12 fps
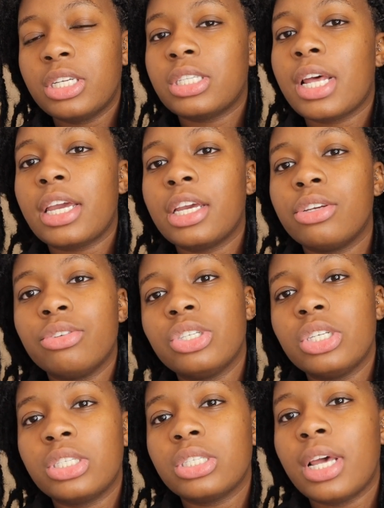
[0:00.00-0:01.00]
list. Like, it
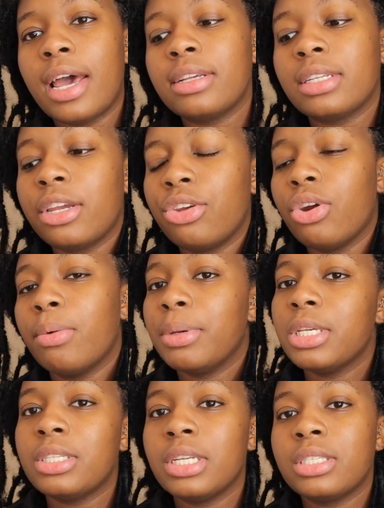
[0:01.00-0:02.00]
usually just has, like, you know,
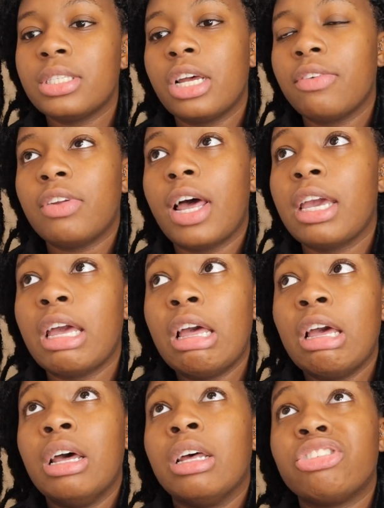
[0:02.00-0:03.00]
business stuff, like
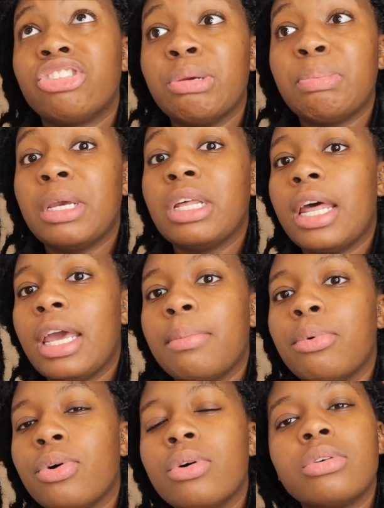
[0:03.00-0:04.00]
shipping
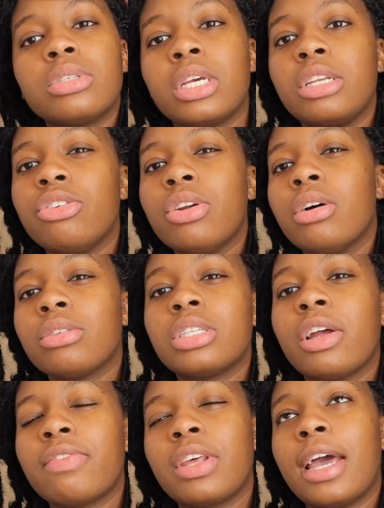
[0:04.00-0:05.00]
labels and, you know,
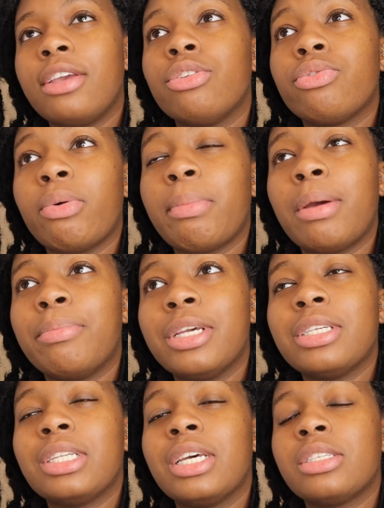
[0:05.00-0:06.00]
stuff that I use for my
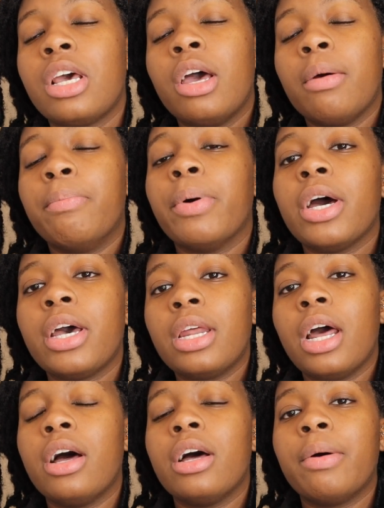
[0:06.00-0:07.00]
business.
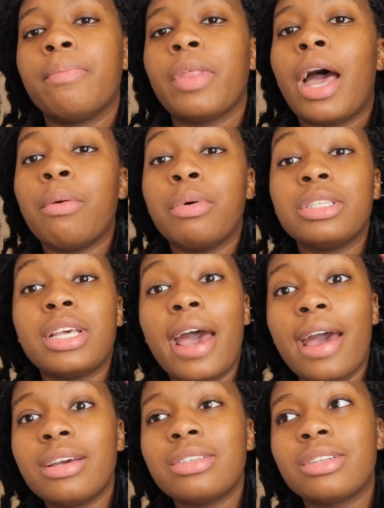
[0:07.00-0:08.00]
But I was
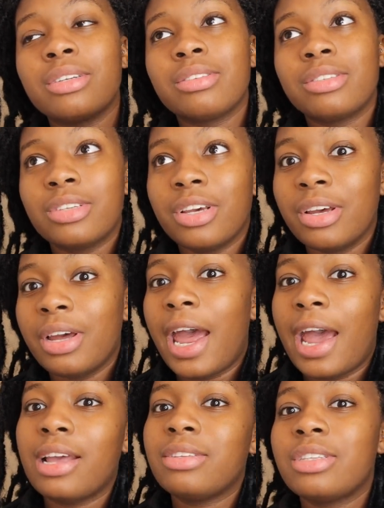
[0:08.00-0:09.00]
asked to
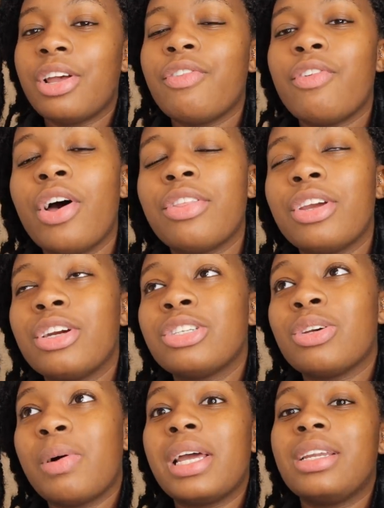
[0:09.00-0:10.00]
add stuff on there,
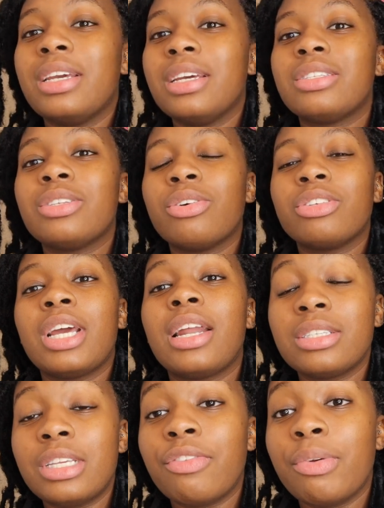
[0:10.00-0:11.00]
so I did. So shout
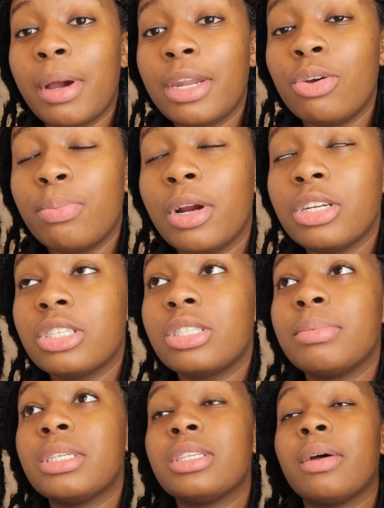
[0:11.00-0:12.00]
out to everybody who
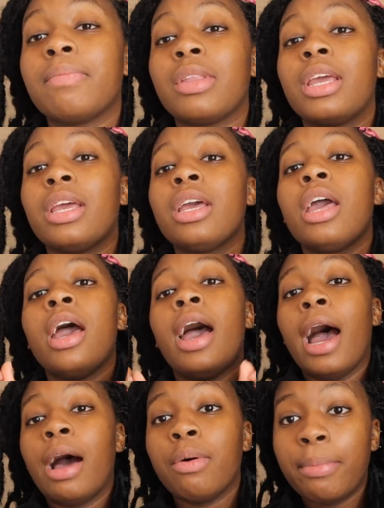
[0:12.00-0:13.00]
purchased me something.
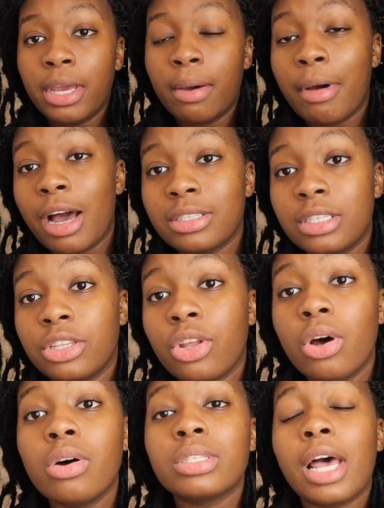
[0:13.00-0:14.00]
I will be unboxing
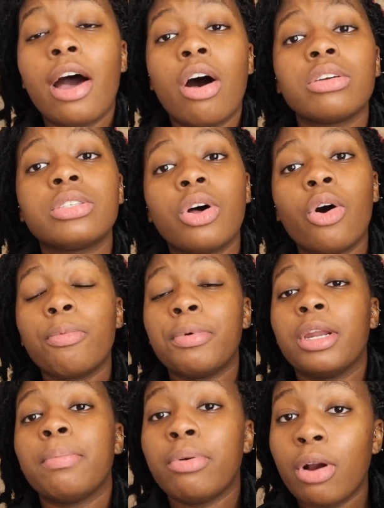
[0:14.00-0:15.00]
those. I also
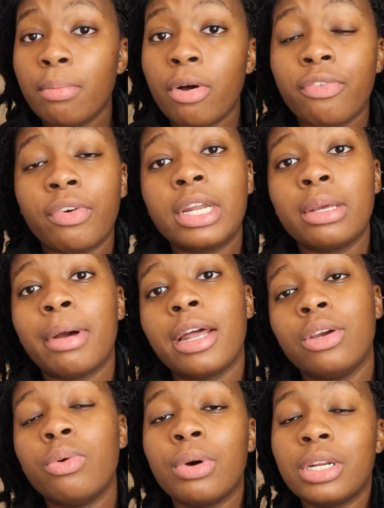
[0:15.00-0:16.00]
opened a promo for
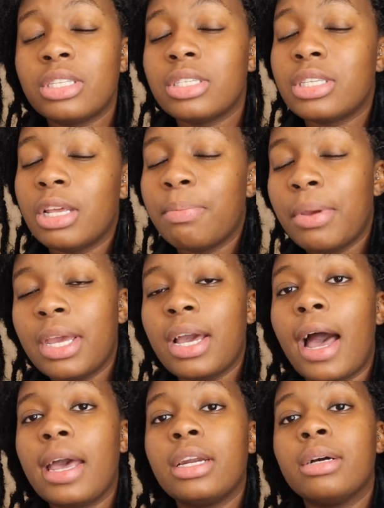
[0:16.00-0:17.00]
anybody who wanted to send pink
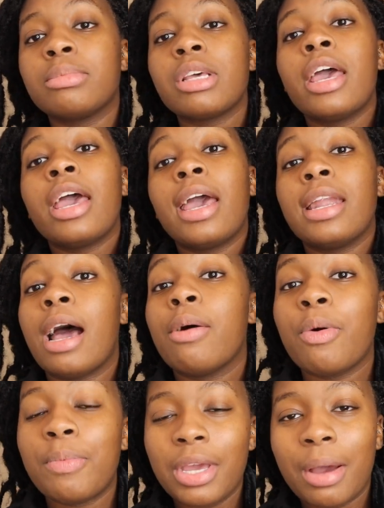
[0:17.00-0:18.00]
items, and I
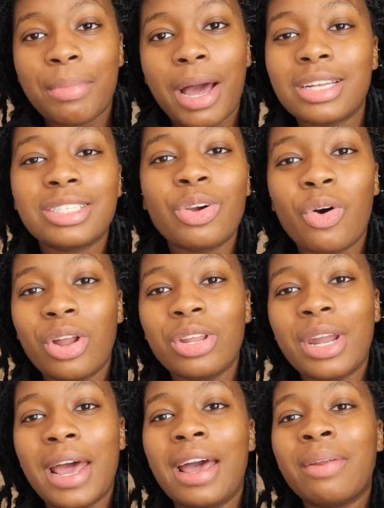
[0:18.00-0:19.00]
will be unboxing all
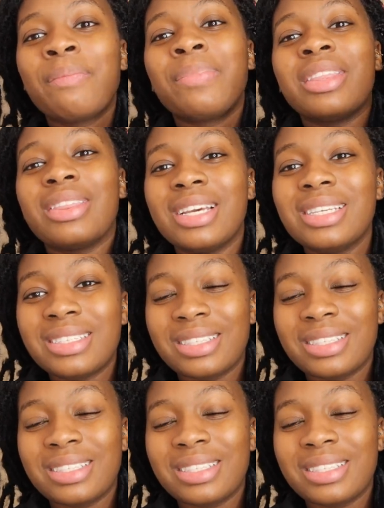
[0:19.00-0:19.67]
of that this